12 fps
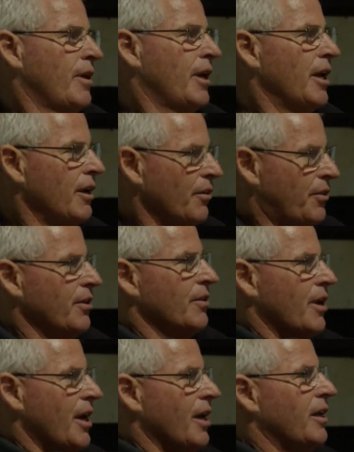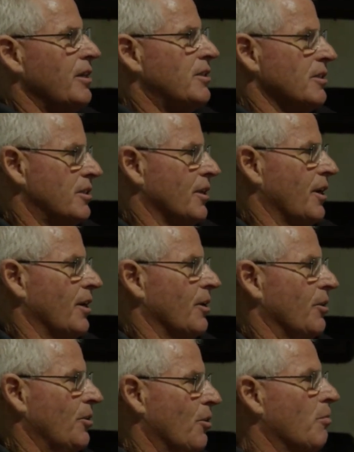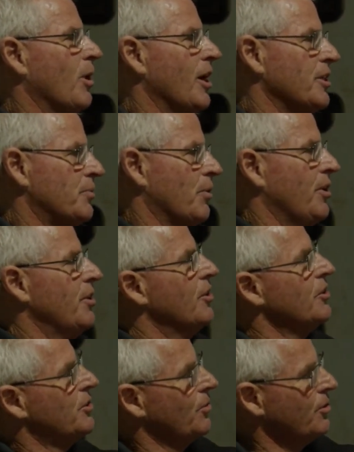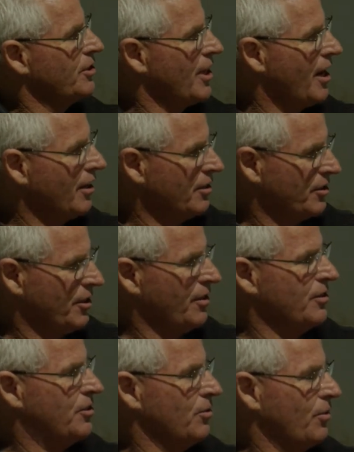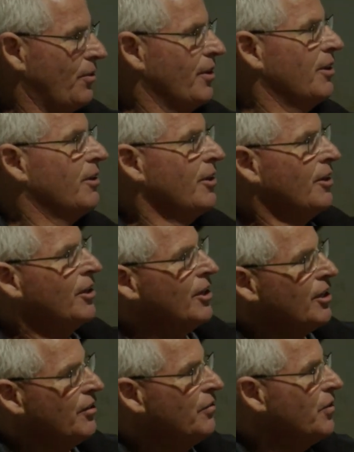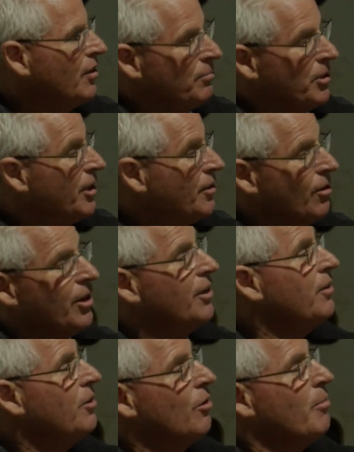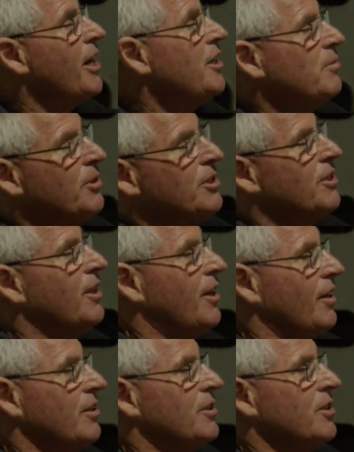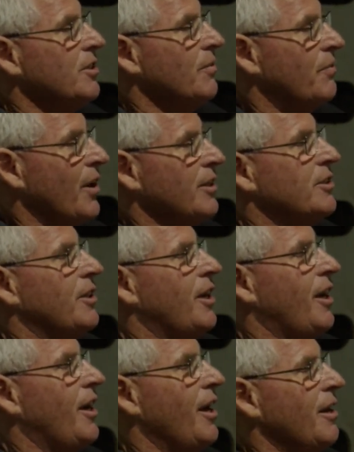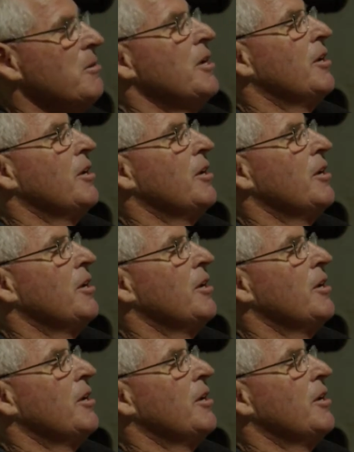And I think the Hagertys are seeing it on your place, where you sort of start to see this sort of thing. You're doing, your management is getting the system functioning again,